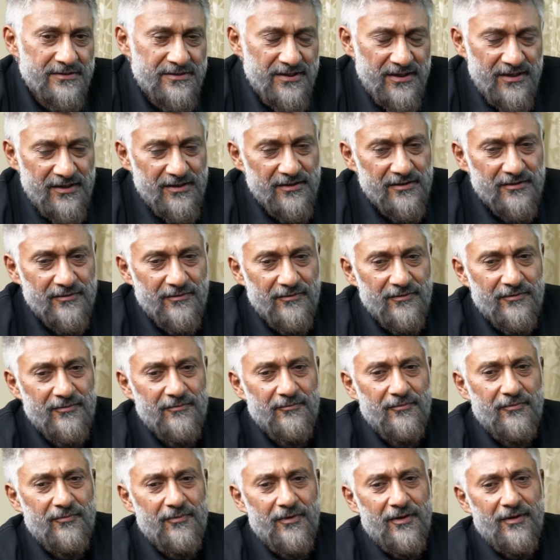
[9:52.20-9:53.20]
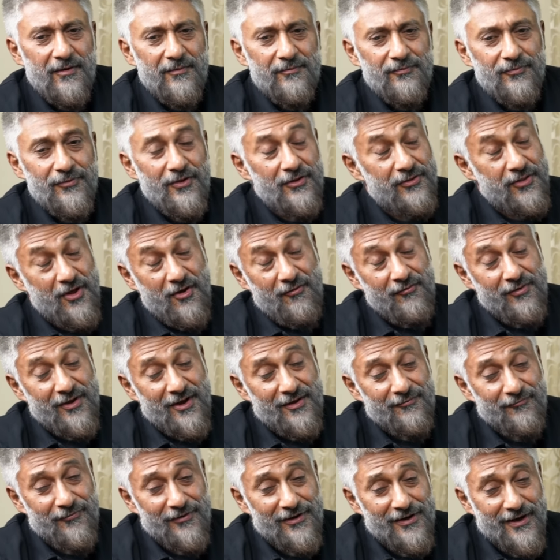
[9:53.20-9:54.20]
See, uh, now we
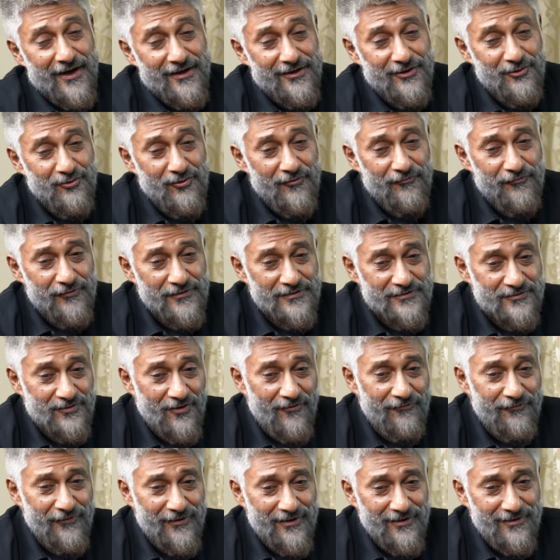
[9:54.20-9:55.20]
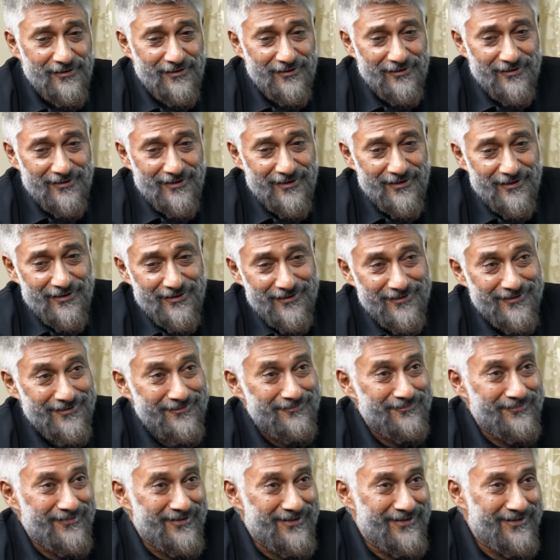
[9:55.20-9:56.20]
are we'll get into a philosophical
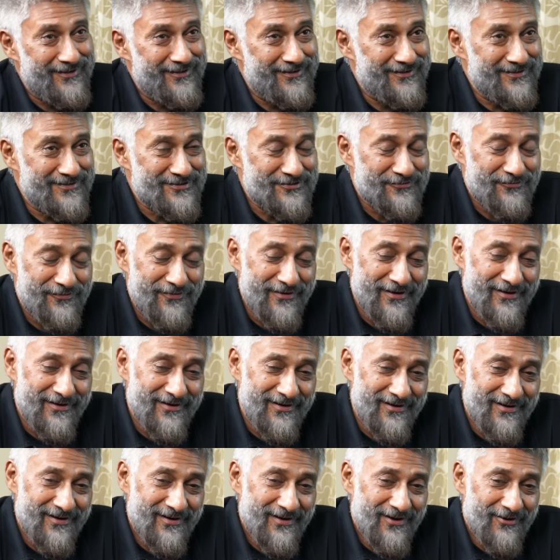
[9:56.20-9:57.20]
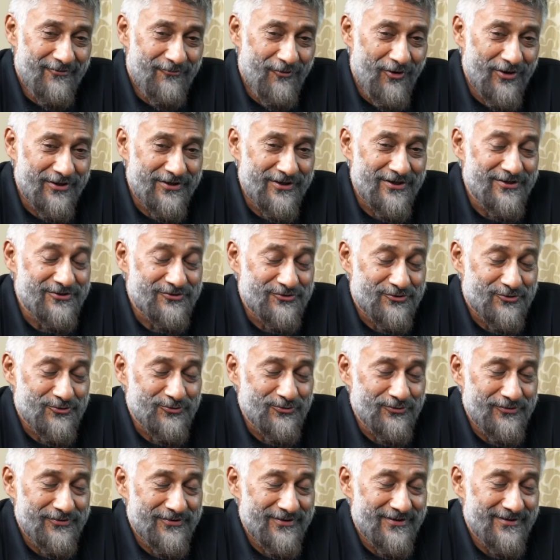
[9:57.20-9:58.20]
uh, uh, sphere. What is
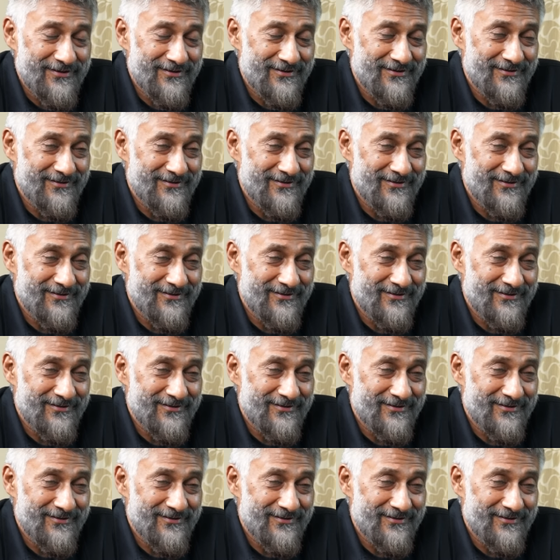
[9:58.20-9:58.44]
truth?